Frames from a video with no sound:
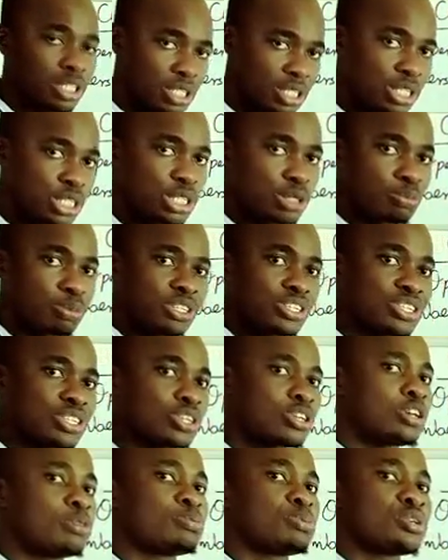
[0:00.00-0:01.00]
these
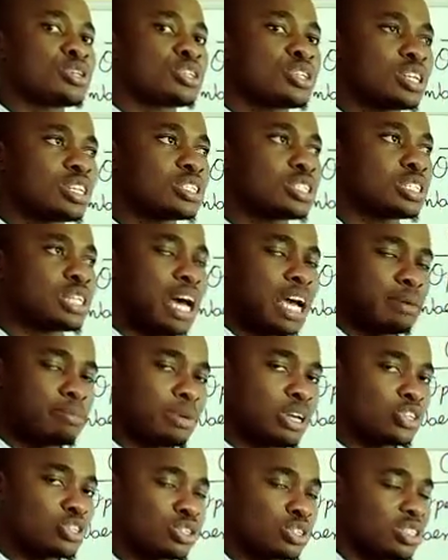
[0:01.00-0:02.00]
basic operations I
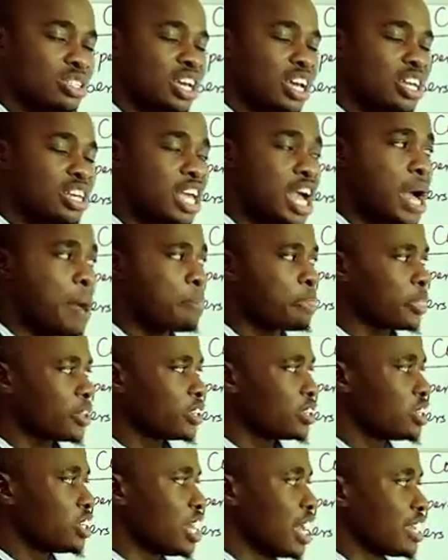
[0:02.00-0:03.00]
mentioned earlier,
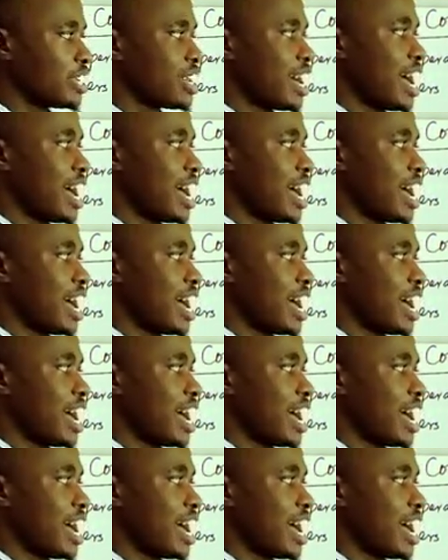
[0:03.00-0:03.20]
like